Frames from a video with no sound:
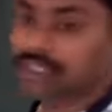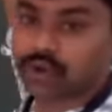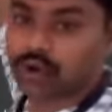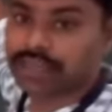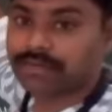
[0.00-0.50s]

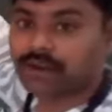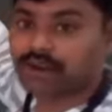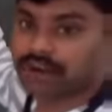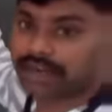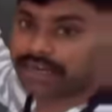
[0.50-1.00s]
sodium
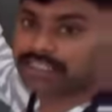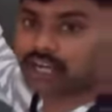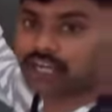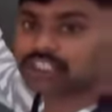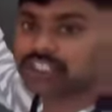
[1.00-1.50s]
chloride,
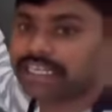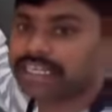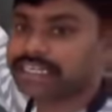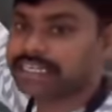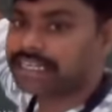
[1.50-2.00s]

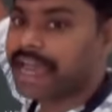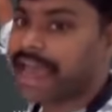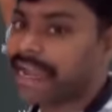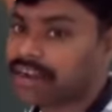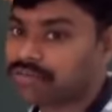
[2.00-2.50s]
saturated
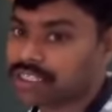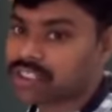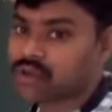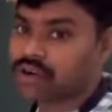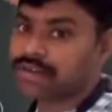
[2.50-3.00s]

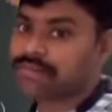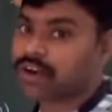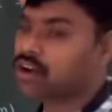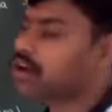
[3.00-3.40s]
aqueous sodium